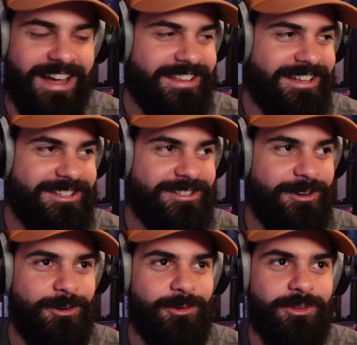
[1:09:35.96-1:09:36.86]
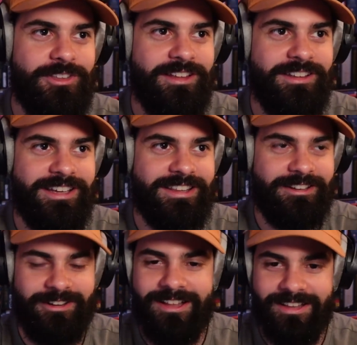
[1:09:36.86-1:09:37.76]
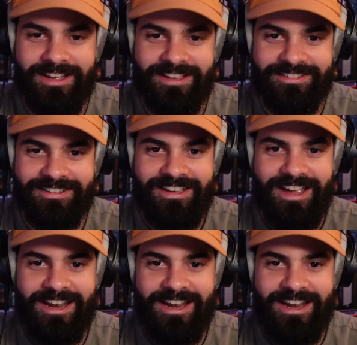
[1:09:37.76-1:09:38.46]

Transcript: think it's so cool that like they're not lying. And